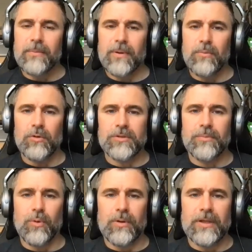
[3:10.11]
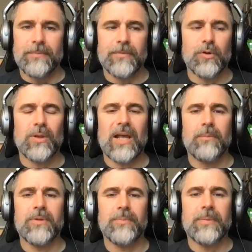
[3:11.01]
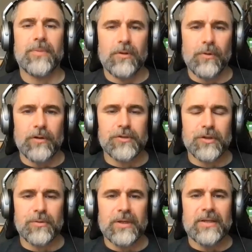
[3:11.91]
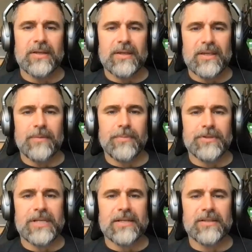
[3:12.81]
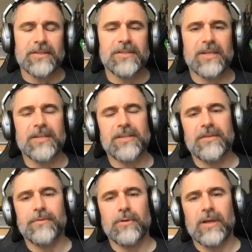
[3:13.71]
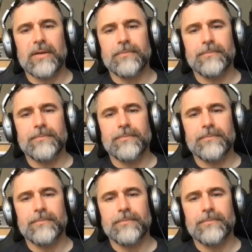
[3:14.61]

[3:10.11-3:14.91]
but most importantly, you'll help the people around you keep protected and stay safe online.